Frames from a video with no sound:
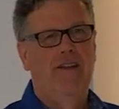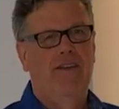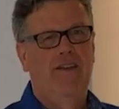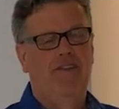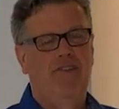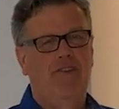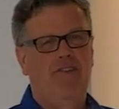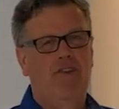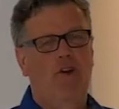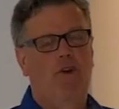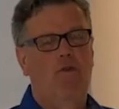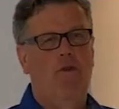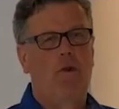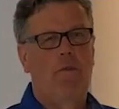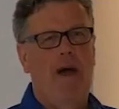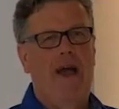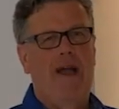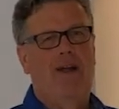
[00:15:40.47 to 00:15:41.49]
So we're
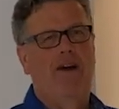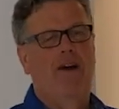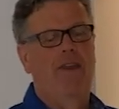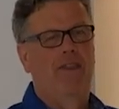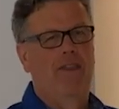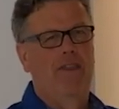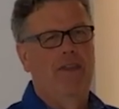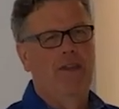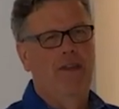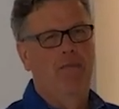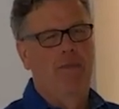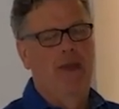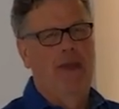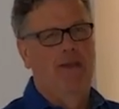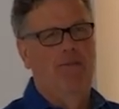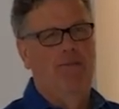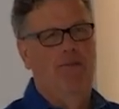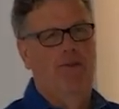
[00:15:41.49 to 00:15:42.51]
back on the main
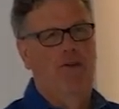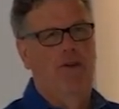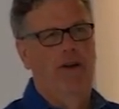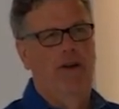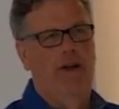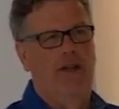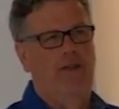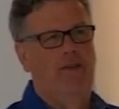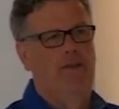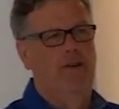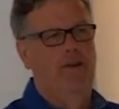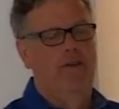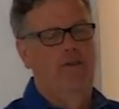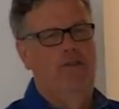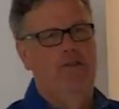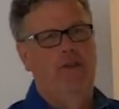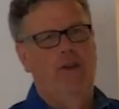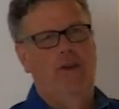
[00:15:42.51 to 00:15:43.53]
floor
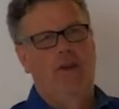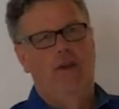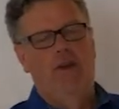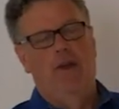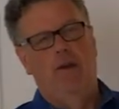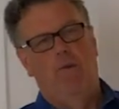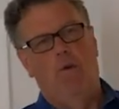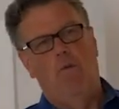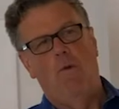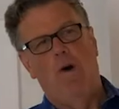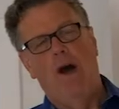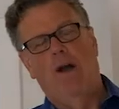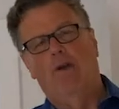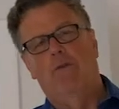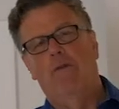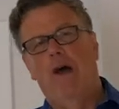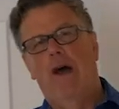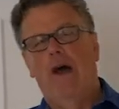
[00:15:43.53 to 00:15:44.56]
entrance. We'll walk
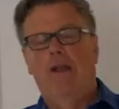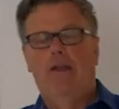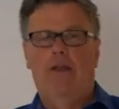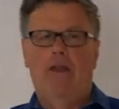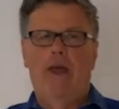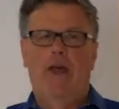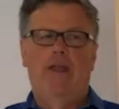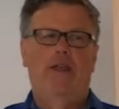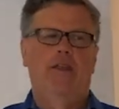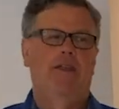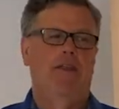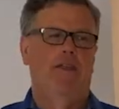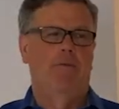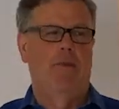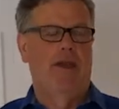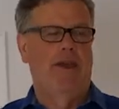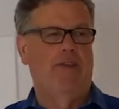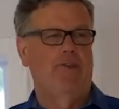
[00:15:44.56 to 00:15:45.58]
around and head into the
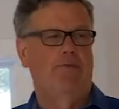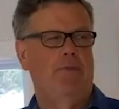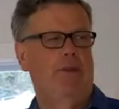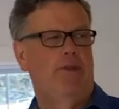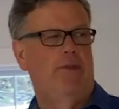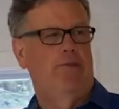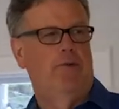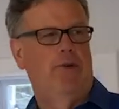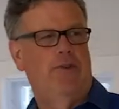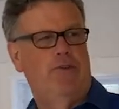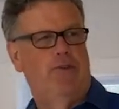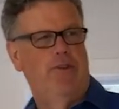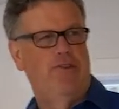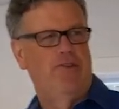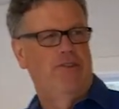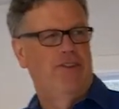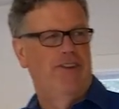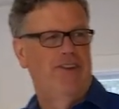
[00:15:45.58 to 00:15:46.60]
basement, which was
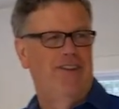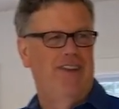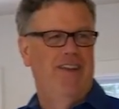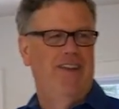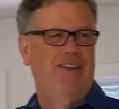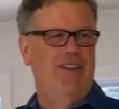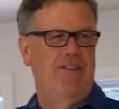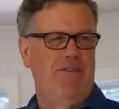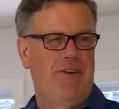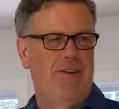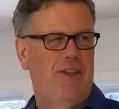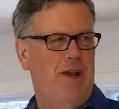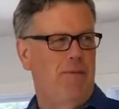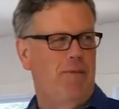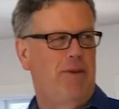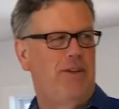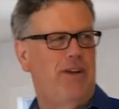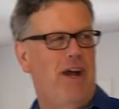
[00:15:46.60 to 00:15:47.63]
a different type
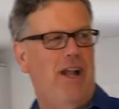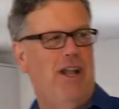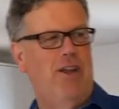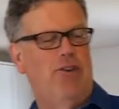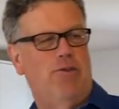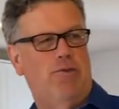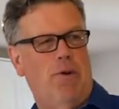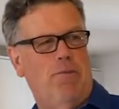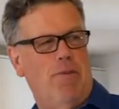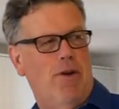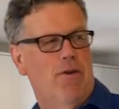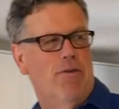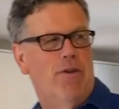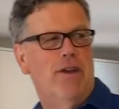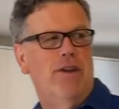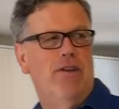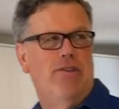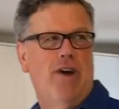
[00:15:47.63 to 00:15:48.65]
of challenge when we were
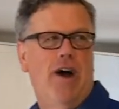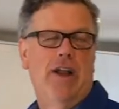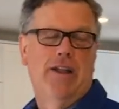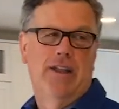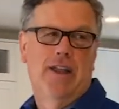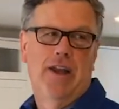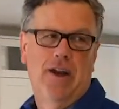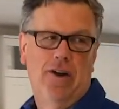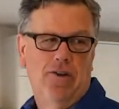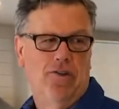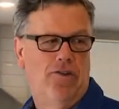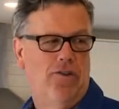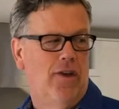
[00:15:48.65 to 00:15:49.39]
redesigning the house.